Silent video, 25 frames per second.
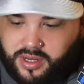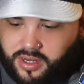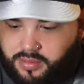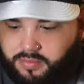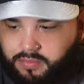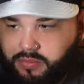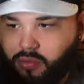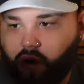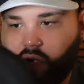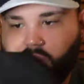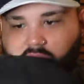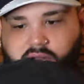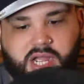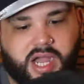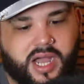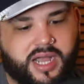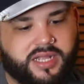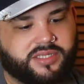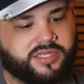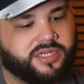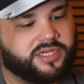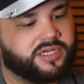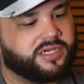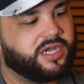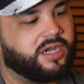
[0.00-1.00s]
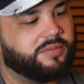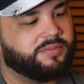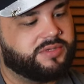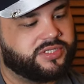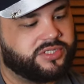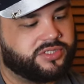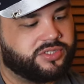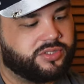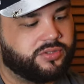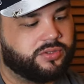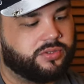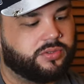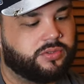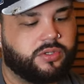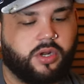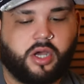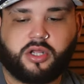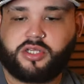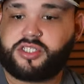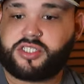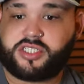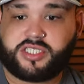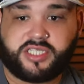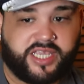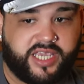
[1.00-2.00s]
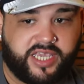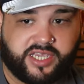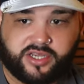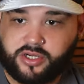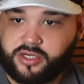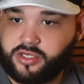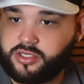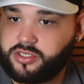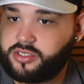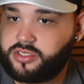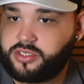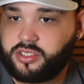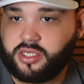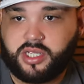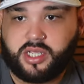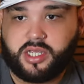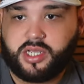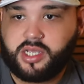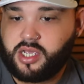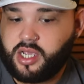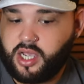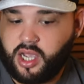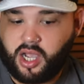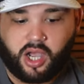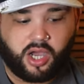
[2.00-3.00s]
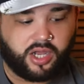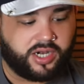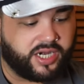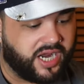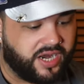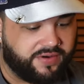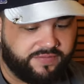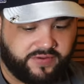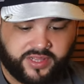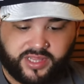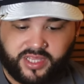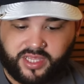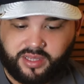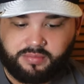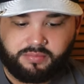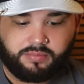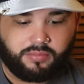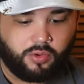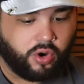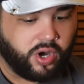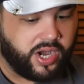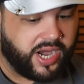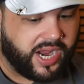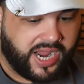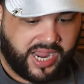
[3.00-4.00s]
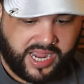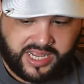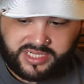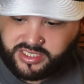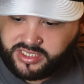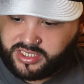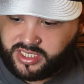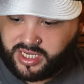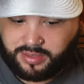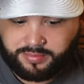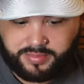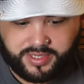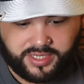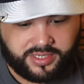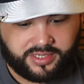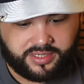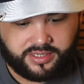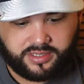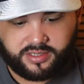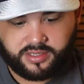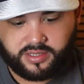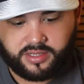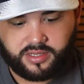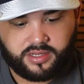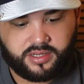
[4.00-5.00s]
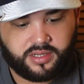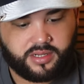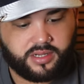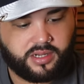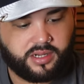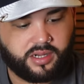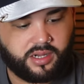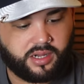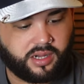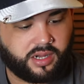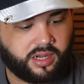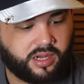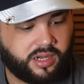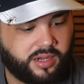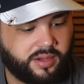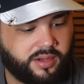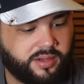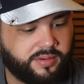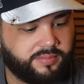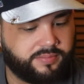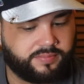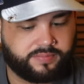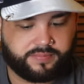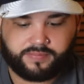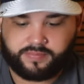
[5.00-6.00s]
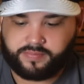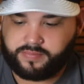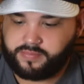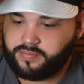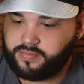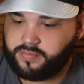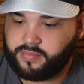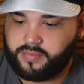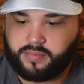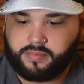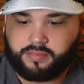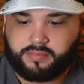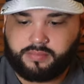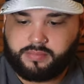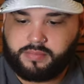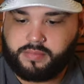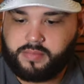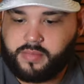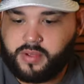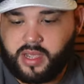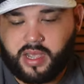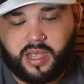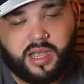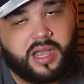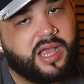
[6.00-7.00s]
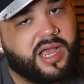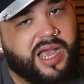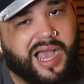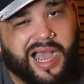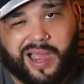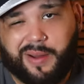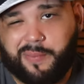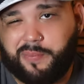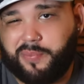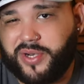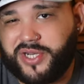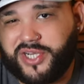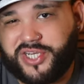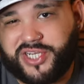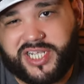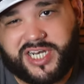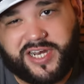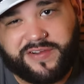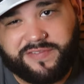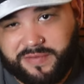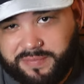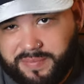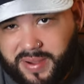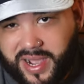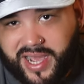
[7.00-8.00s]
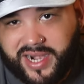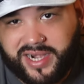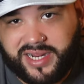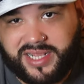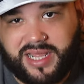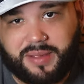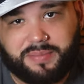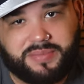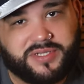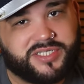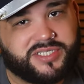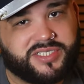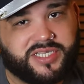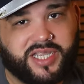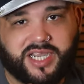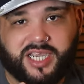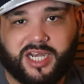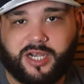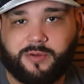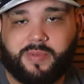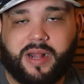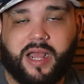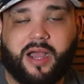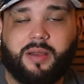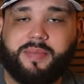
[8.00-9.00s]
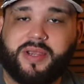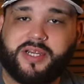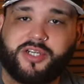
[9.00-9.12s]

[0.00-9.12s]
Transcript: More content coming soon on sneakers, on everything, more hats coming. I appreciate everybody that been sticking around.